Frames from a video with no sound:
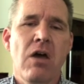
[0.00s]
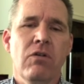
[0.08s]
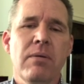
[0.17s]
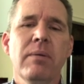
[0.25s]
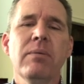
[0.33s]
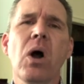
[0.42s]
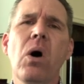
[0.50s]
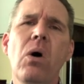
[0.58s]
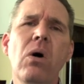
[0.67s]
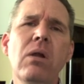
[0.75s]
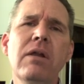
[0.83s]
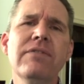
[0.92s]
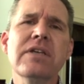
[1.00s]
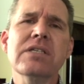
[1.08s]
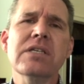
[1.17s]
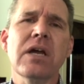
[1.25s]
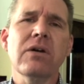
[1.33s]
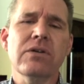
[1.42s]
Remember, all of
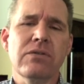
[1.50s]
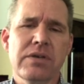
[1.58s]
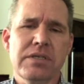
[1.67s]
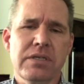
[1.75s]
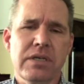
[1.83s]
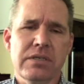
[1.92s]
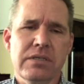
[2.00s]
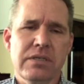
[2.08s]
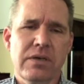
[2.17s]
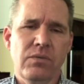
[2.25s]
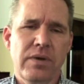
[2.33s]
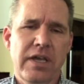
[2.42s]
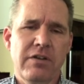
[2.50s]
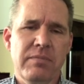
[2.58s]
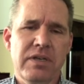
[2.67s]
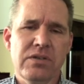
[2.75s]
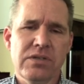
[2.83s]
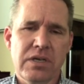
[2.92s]
these characteristics that we have
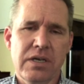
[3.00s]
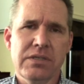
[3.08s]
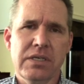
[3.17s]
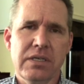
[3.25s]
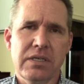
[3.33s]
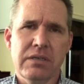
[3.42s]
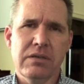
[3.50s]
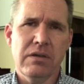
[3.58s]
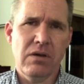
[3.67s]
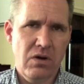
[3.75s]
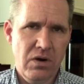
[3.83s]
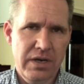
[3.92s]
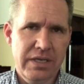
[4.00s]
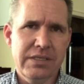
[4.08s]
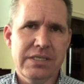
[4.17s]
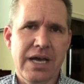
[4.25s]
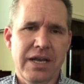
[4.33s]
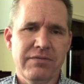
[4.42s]
been discussing are
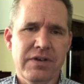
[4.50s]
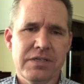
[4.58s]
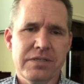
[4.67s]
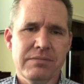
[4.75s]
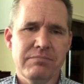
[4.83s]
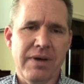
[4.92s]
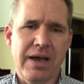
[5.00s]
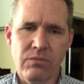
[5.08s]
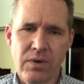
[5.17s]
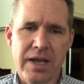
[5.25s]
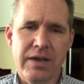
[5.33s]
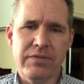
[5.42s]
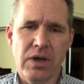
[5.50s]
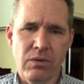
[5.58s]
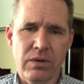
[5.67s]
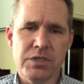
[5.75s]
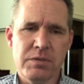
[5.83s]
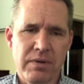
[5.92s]
inside of us by way of the
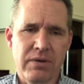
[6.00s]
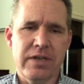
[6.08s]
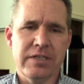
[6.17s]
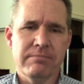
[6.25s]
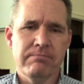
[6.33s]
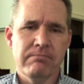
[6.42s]
Holy Spirit.